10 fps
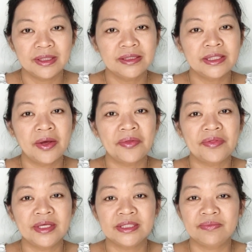So
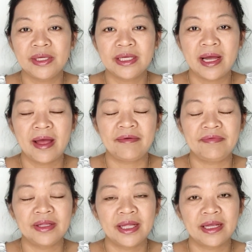this week I
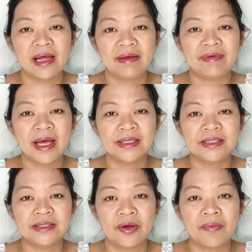feel like I've had
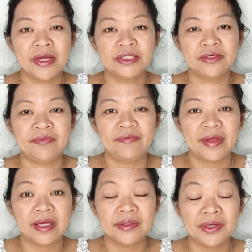so much
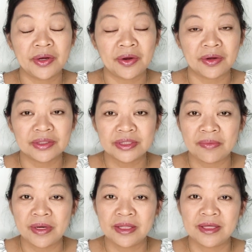failure, so
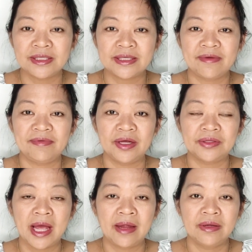many things I
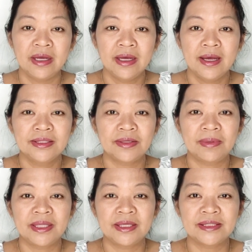failed at, so
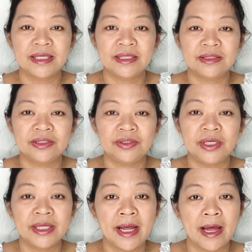many things I didn't do
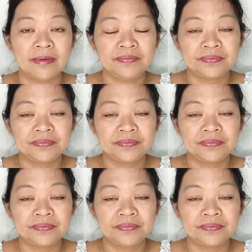good at,